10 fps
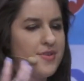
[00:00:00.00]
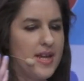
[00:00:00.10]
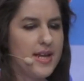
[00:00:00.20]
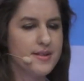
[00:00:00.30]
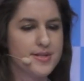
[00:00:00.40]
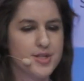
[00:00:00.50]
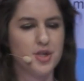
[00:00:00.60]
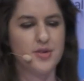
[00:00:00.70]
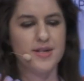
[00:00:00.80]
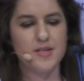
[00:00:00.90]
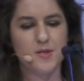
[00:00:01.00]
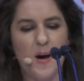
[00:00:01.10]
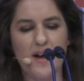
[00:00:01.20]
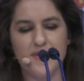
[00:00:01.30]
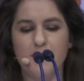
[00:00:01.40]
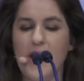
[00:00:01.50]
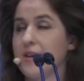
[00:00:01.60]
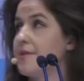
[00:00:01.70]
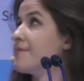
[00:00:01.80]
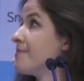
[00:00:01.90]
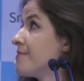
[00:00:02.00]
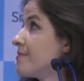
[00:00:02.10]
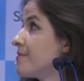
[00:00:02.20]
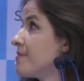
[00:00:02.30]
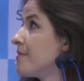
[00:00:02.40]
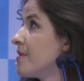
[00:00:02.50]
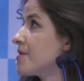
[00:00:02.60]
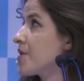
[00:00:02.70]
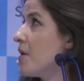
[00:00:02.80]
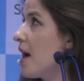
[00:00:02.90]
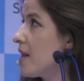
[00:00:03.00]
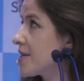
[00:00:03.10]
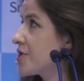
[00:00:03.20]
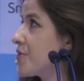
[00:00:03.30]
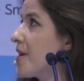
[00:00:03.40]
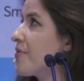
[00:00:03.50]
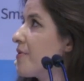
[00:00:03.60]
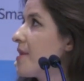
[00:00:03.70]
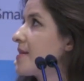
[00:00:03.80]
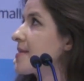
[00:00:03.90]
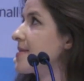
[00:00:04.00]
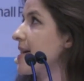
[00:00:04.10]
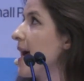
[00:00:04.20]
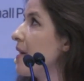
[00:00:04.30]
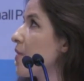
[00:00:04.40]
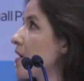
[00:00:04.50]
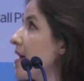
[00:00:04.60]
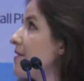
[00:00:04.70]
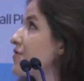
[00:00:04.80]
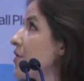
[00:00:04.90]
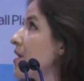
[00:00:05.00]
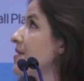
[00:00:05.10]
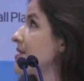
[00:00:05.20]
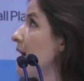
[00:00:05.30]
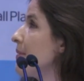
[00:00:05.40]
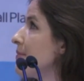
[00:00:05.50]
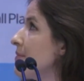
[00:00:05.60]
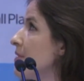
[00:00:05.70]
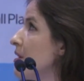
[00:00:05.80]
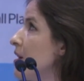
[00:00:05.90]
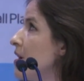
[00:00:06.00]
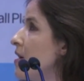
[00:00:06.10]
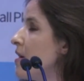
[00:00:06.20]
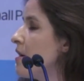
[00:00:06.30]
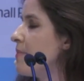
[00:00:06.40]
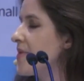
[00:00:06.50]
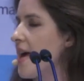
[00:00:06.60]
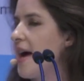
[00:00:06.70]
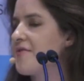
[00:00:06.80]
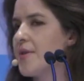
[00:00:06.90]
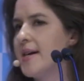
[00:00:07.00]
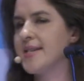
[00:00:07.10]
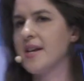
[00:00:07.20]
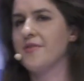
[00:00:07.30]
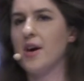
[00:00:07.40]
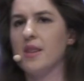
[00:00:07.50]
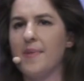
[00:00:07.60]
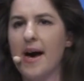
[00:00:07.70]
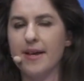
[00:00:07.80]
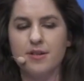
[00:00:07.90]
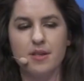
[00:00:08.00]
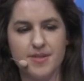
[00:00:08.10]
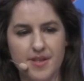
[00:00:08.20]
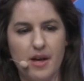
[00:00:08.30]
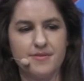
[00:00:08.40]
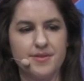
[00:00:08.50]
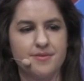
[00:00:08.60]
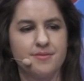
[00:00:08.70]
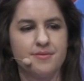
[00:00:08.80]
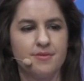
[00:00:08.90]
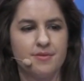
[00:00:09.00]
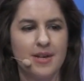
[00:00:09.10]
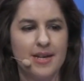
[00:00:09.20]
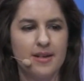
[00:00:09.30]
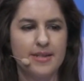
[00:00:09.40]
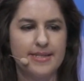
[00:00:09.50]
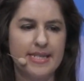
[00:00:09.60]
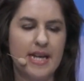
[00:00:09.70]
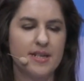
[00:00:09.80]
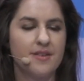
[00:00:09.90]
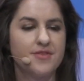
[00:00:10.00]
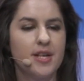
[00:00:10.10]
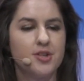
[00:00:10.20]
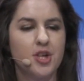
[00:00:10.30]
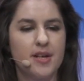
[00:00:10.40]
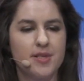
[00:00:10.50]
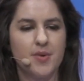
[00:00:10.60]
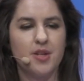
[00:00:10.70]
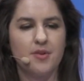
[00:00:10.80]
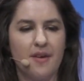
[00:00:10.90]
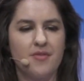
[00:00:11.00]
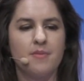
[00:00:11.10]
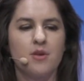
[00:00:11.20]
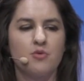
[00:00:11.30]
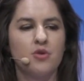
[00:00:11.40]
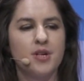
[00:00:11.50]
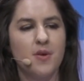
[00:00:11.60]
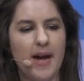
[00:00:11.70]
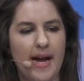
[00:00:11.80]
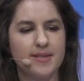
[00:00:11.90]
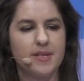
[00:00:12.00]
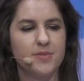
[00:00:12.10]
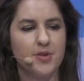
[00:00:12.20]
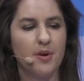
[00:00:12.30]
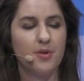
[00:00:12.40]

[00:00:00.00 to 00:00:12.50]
the student spot the pattern. So I'll let you read through this because, again, we're kind of short on time. But they have to identify the pattern themselves. Deductive teaching is when you give them the rule and you ask them to